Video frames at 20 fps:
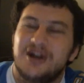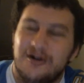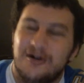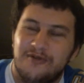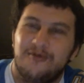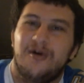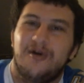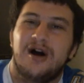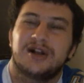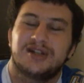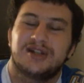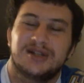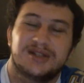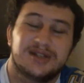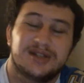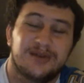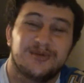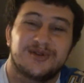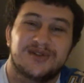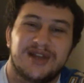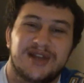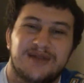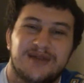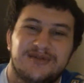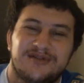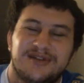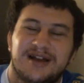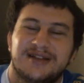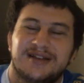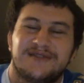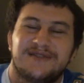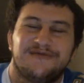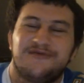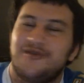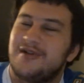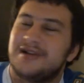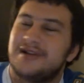watching SummerSlam 2004.